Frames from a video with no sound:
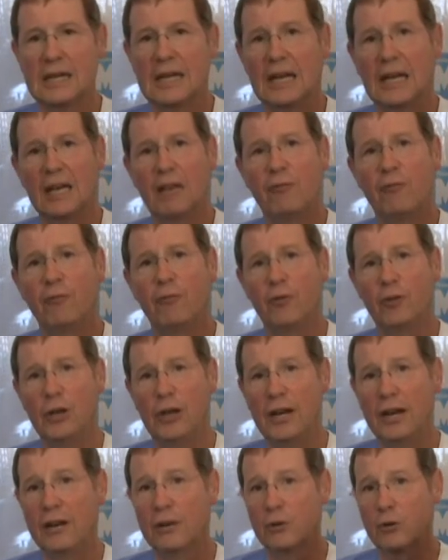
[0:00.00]
If you
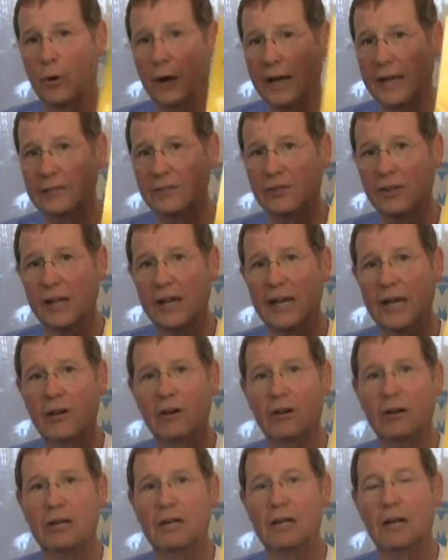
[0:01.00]
need a
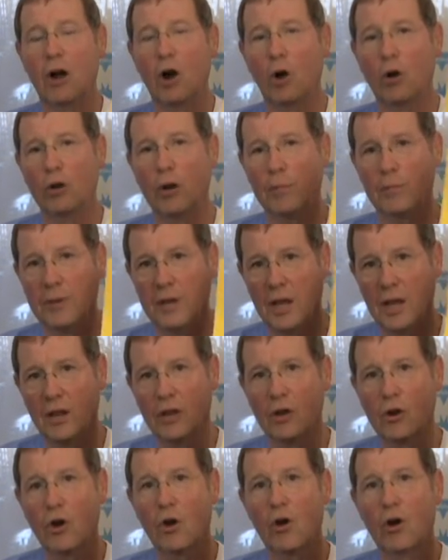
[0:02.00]
translator, hold up the
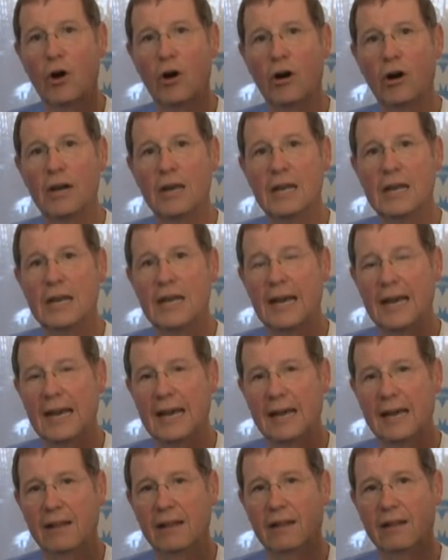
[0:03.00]
yellow card,
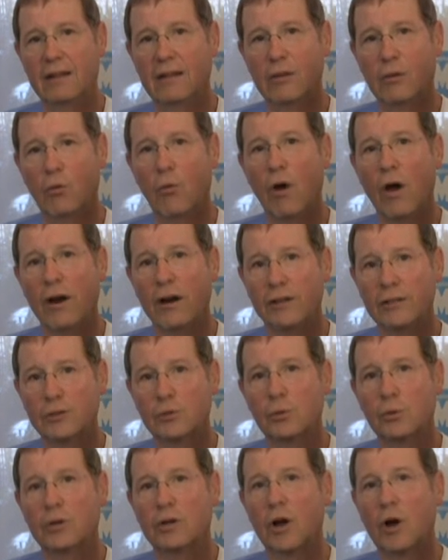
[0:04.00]
and the
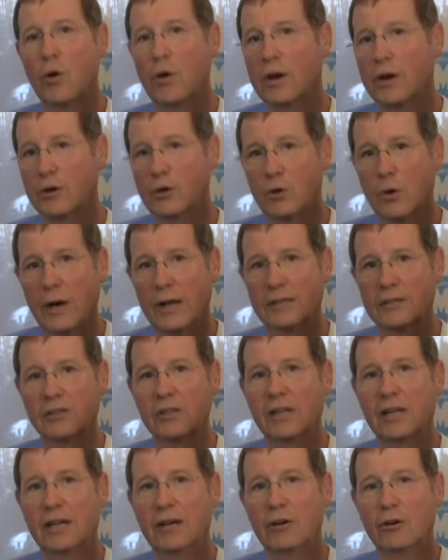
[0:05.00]
runners will go get a
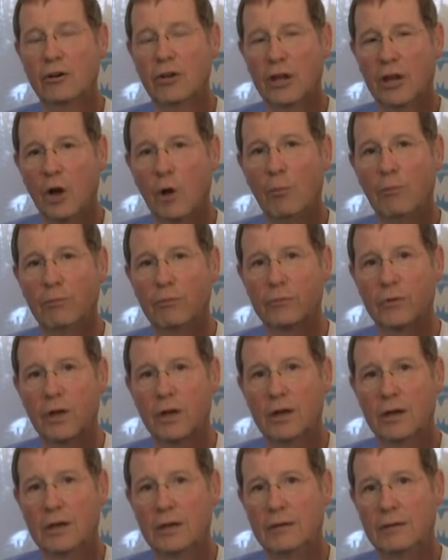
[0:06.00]
translator to help
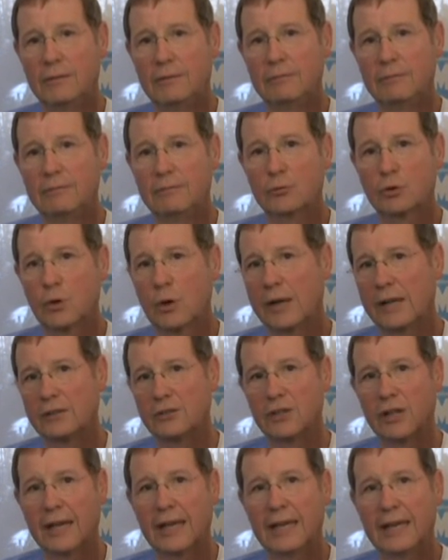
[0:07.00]

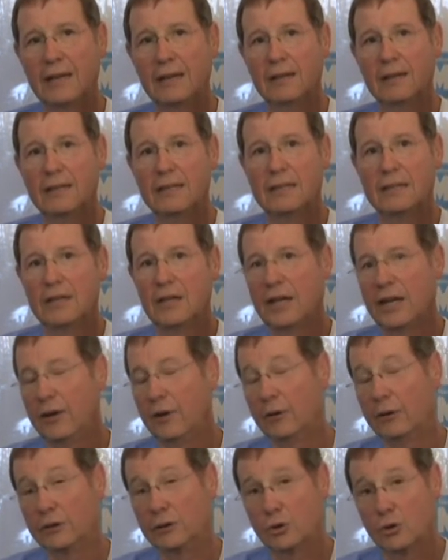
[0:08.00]
translate
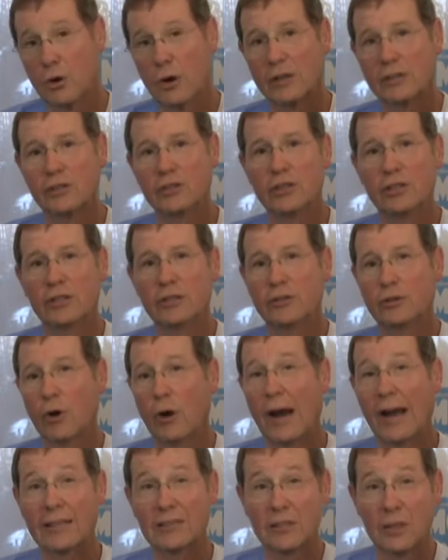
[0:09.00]
either instructions
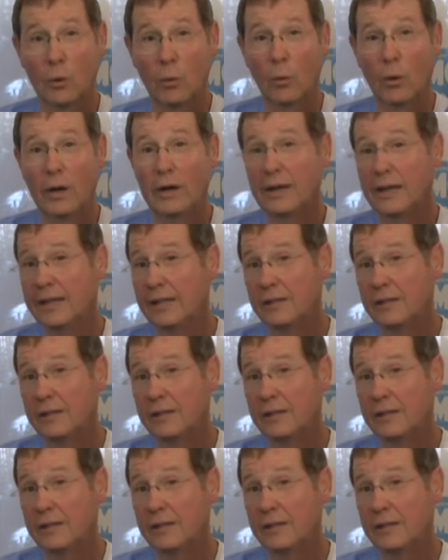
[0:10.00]
or asking what